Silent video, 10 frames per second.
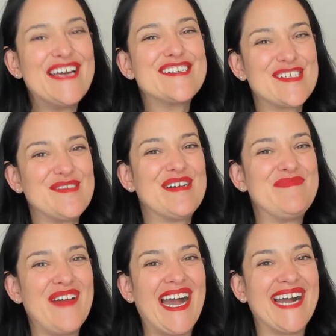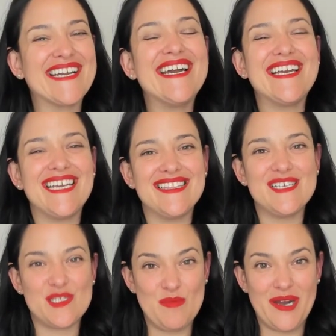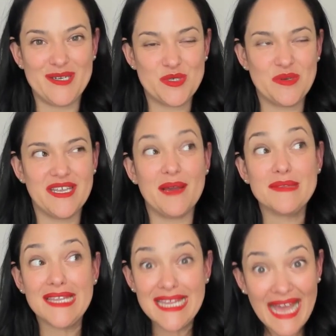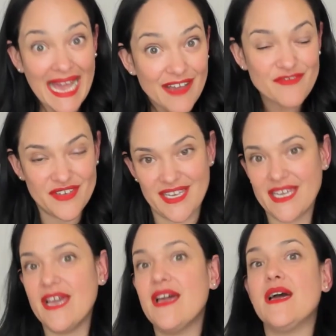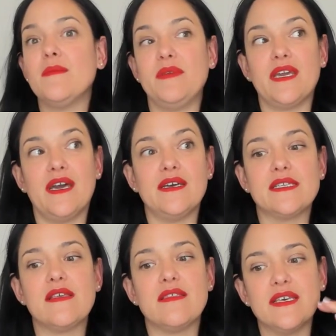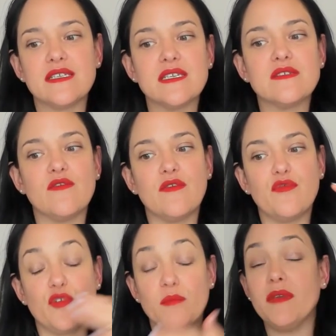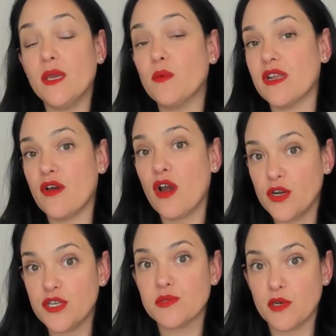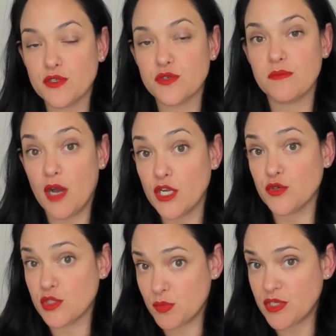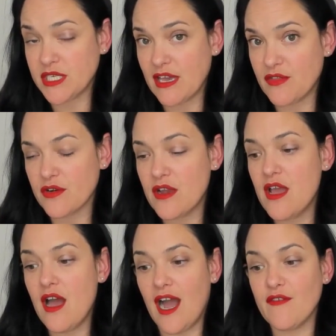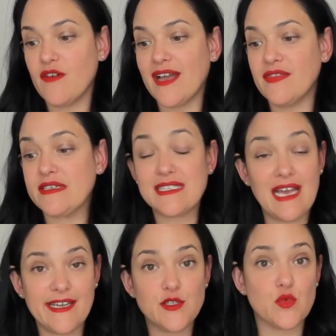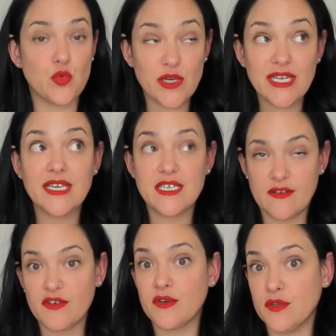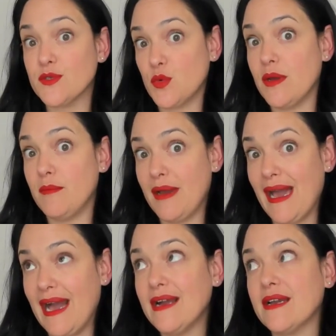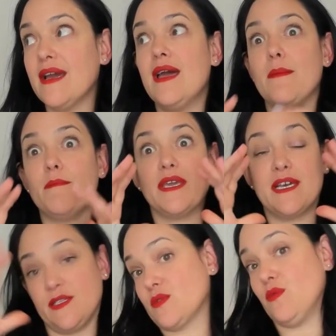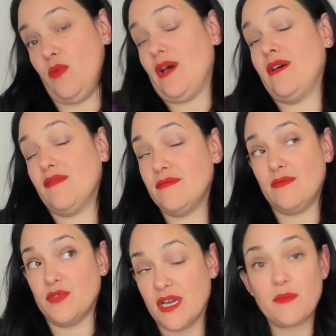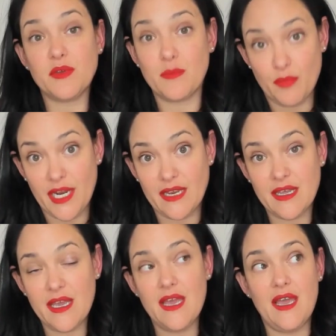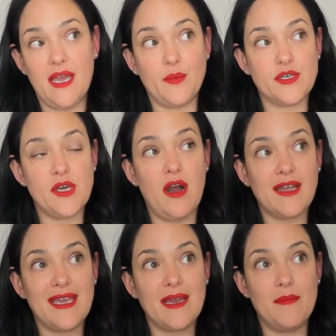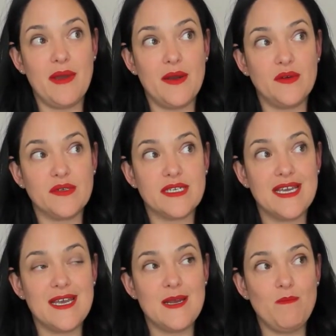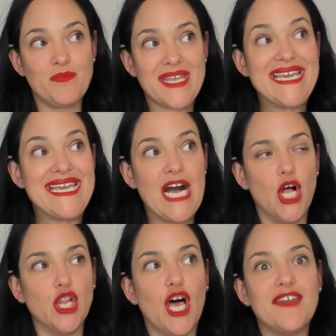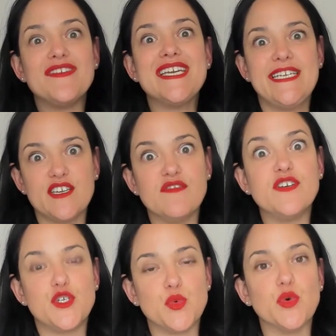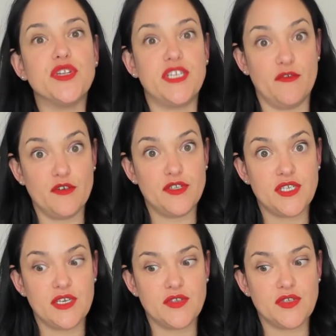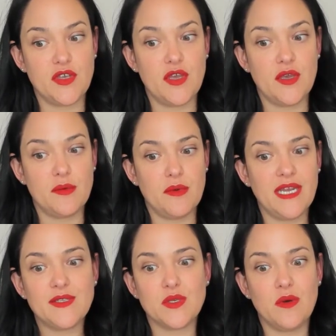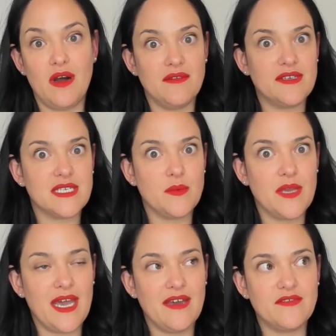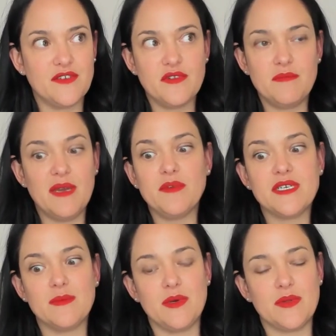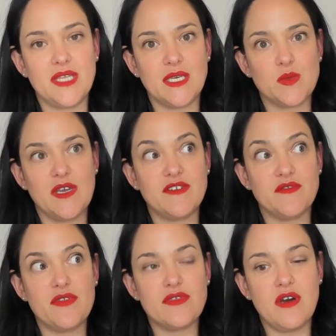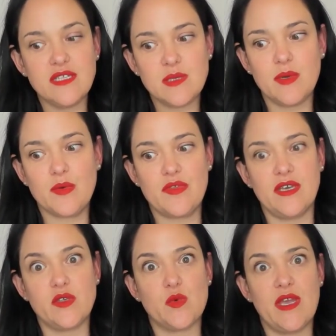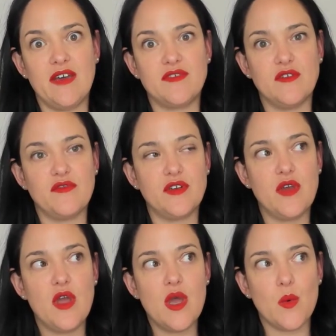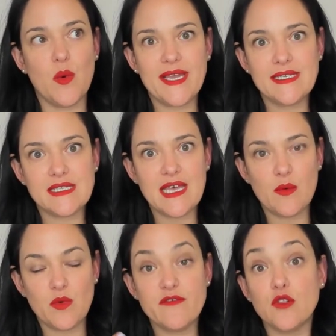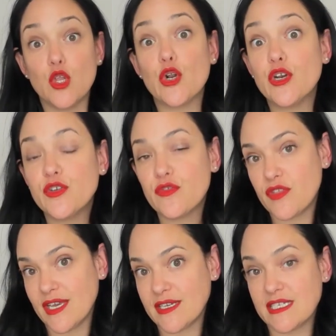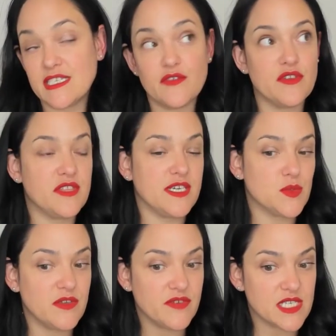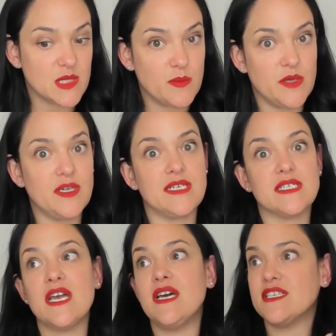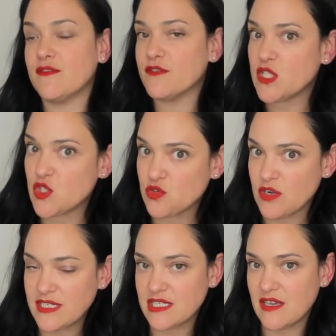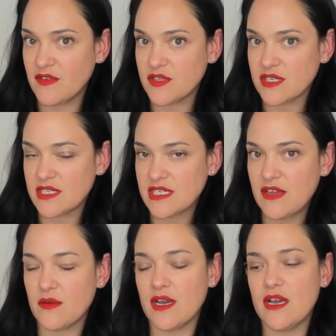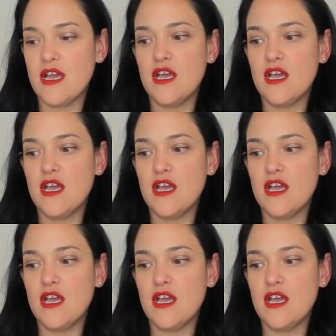to unpack in this module. And I'm laughing because this is, for me, one of the hardest modules to put together. I find the science really difficult to unpack because, we're talking about the brain and we're talking about a lot of individual differences, right? So obviously we have different memories about things. We have different thoughts about things. We have different ways that we've learned things and different things we've experienced, different stress levels, etc.